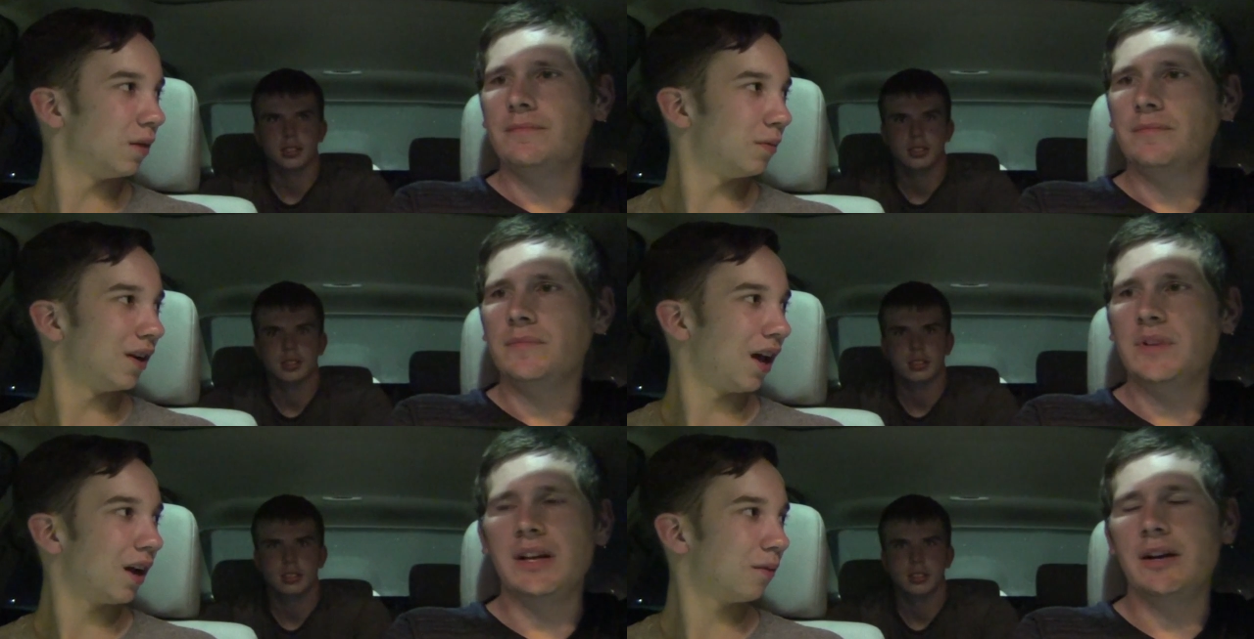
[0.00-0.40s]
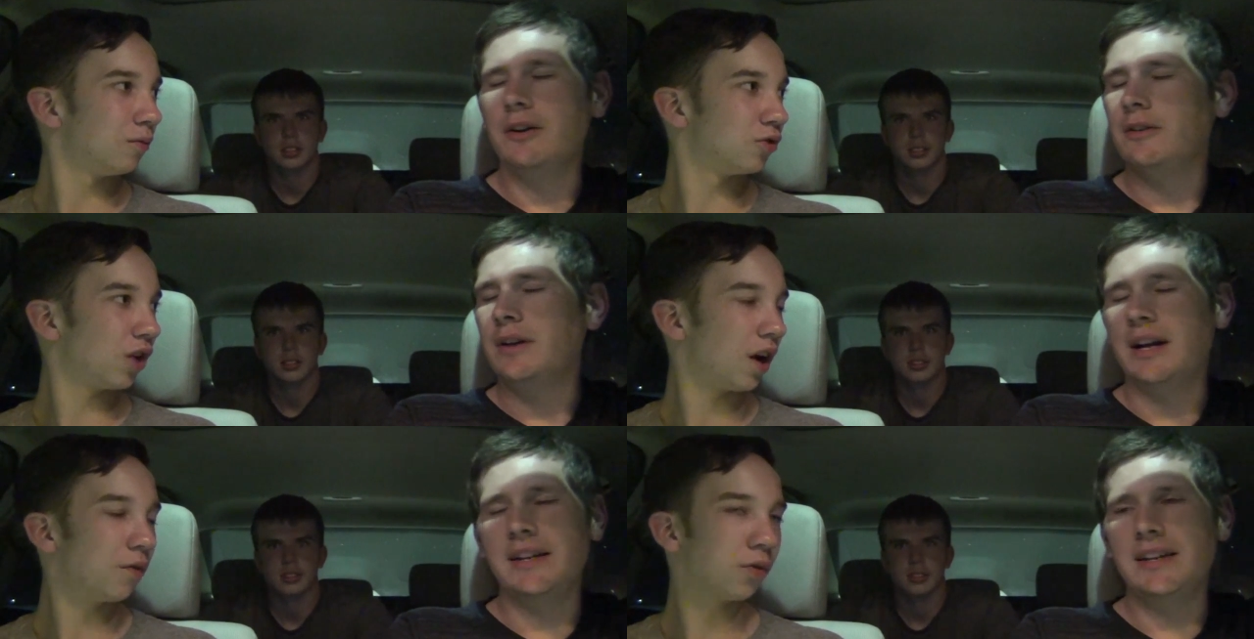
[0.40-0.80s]
Speaker 1: Him and Adam no,
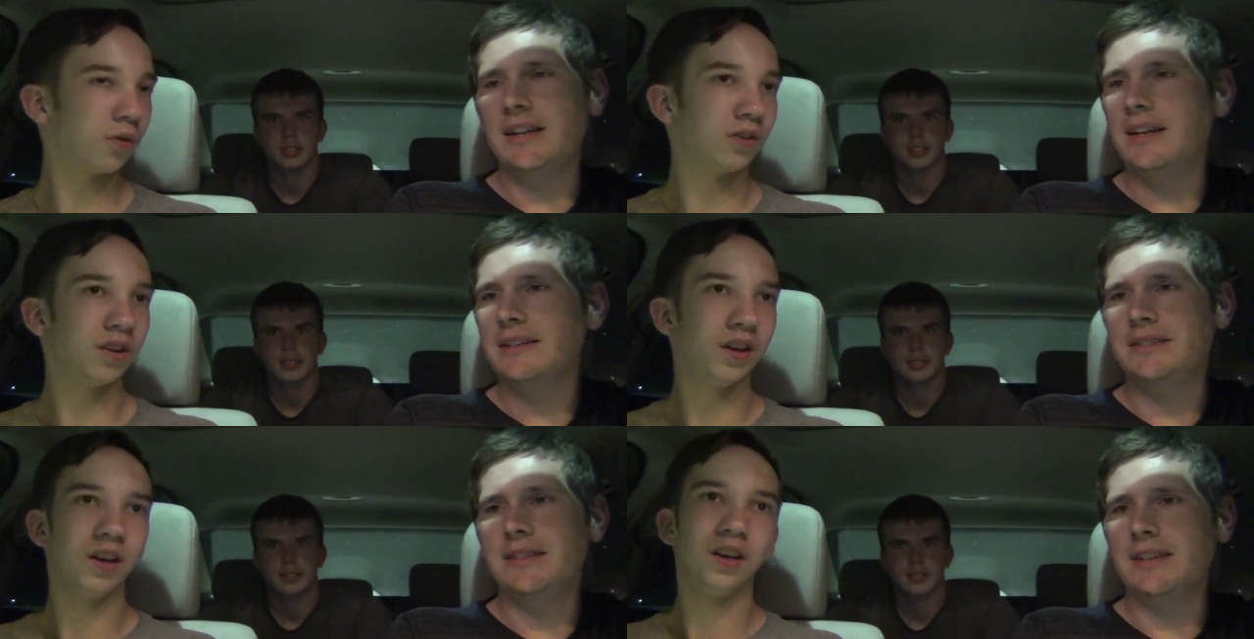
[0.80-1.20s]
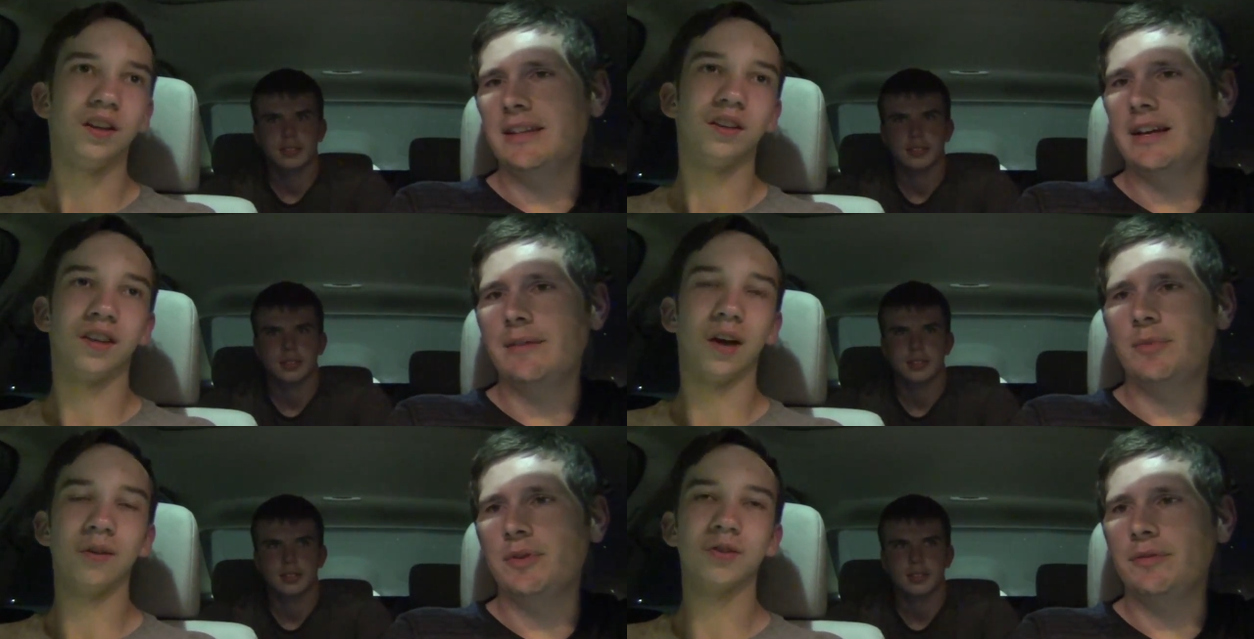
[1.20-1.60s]
Driver. No, I did not see
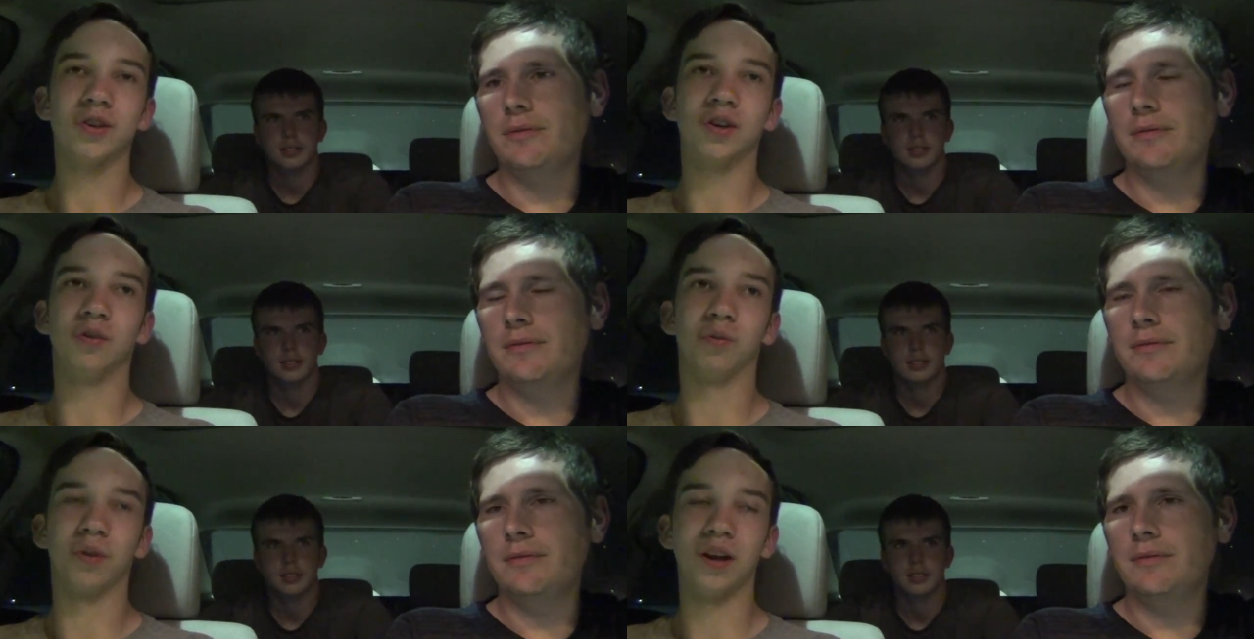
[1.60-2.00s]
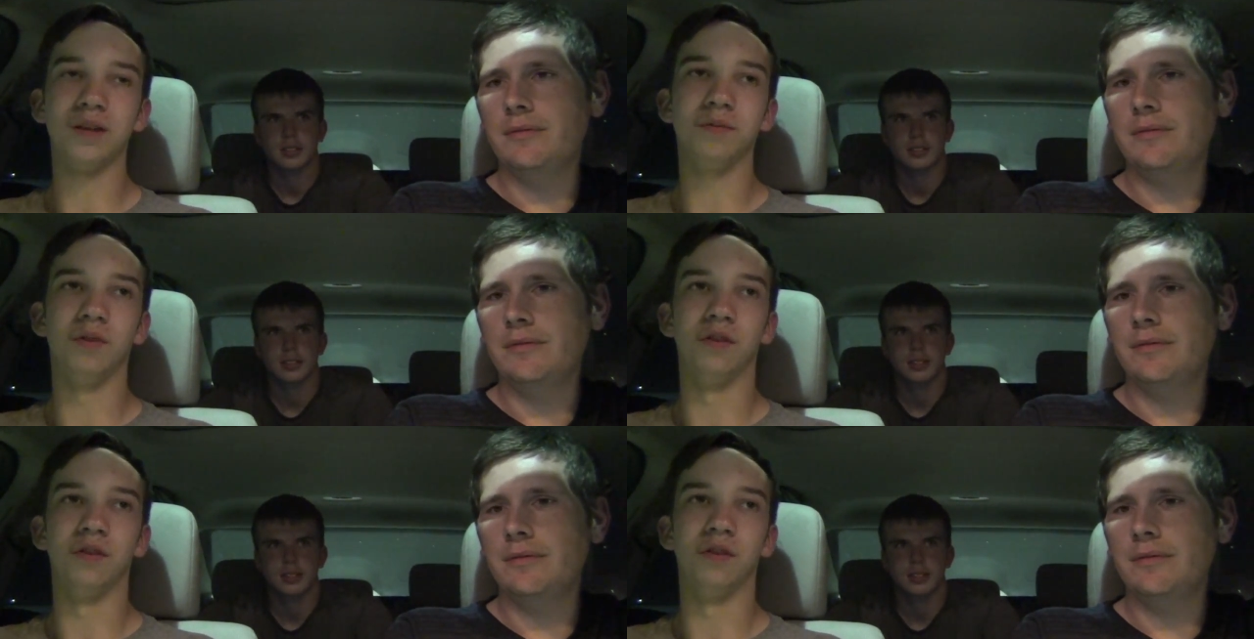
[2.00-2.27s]
that. That was a great